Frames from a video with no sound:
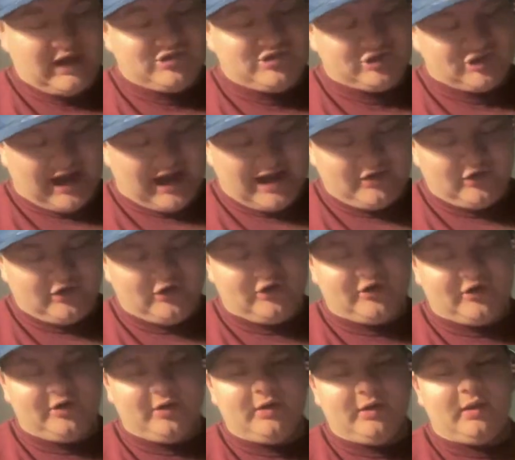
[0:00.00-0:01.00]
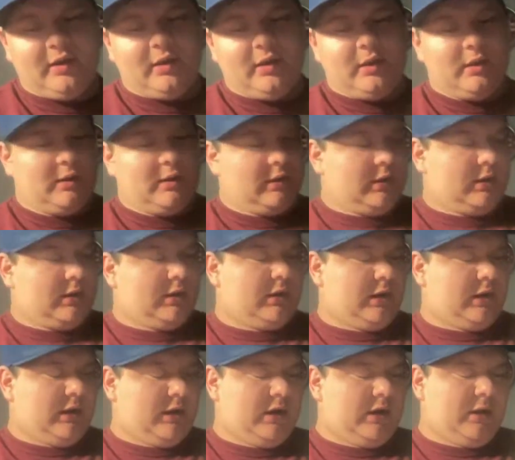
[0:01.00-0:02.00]
Shattered,
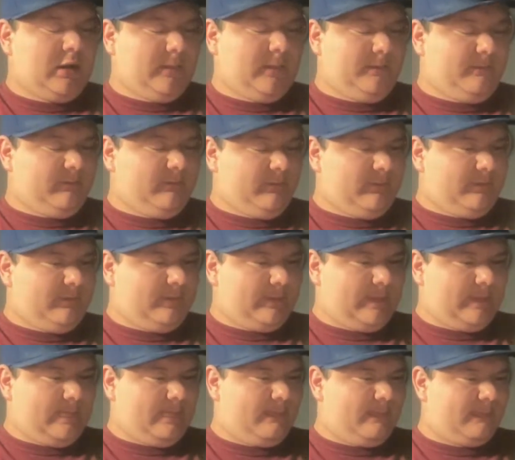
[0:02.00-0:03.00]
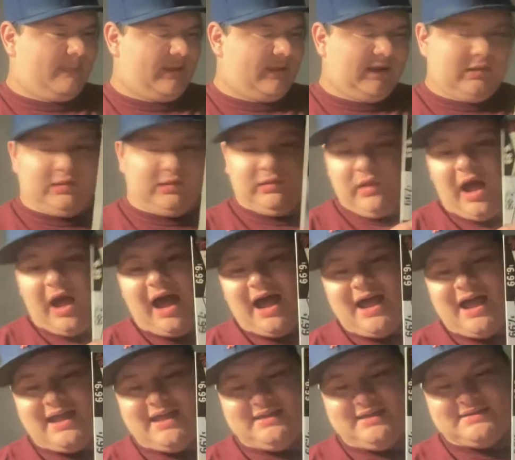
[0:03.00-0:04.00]
um,
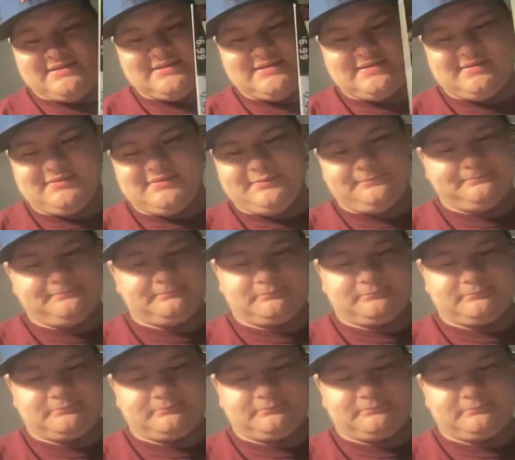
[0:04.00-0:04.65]
Lies.